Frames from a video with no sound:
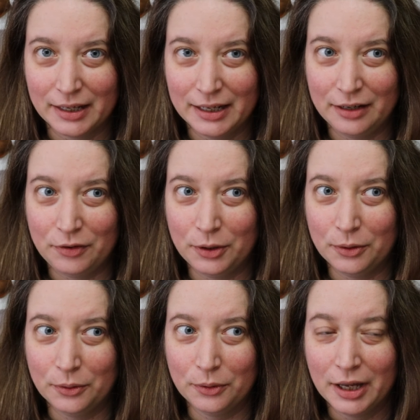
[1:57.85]
If
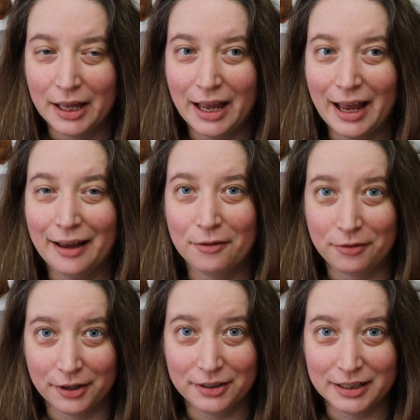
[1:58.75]
you have
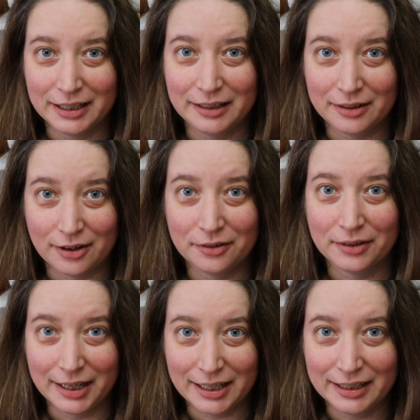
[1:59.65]
filled it in
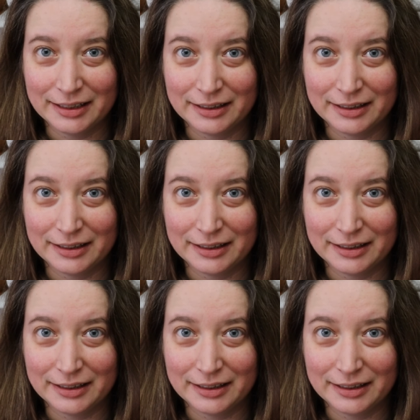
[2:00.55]
already,